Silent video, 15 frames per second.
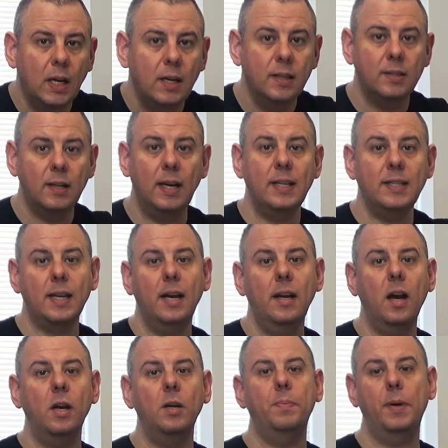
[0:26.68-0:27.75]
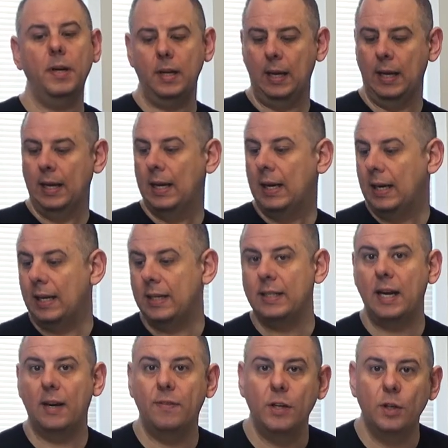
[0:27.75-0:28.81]
So let's get open.
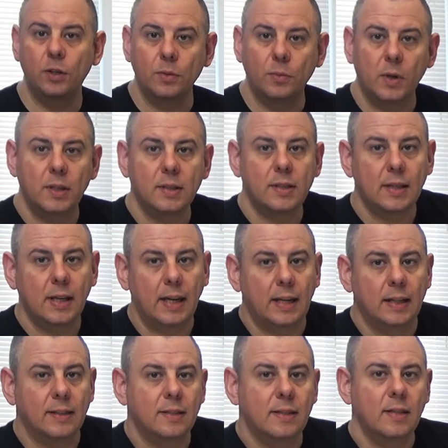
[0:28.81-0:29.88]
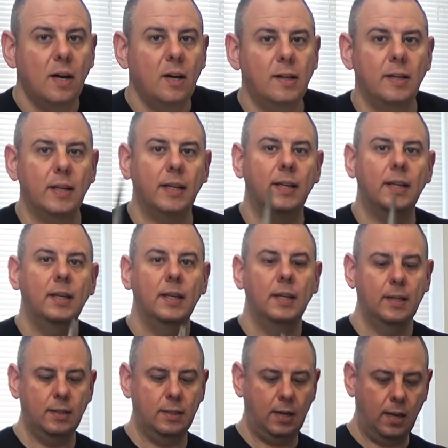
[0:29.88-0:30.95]
Let's have a look what's inside.
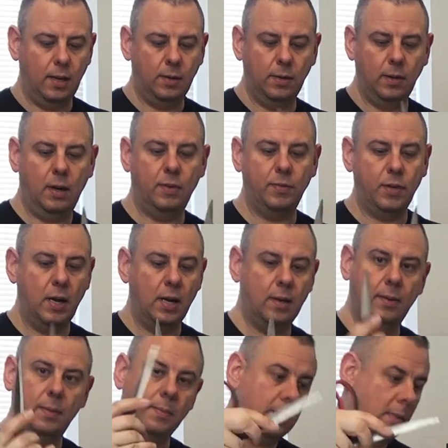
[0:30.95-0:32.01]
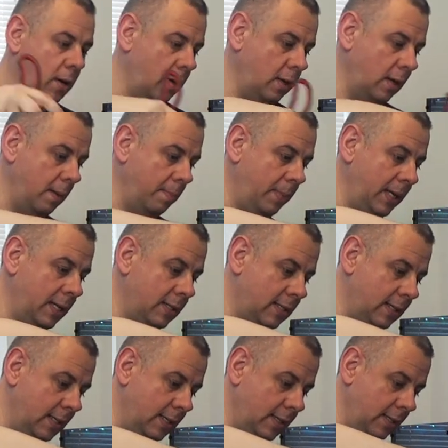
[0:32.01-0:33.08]
So I've got my big
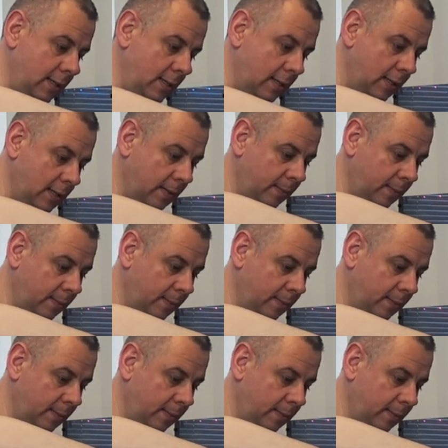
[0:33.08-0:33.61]
scissors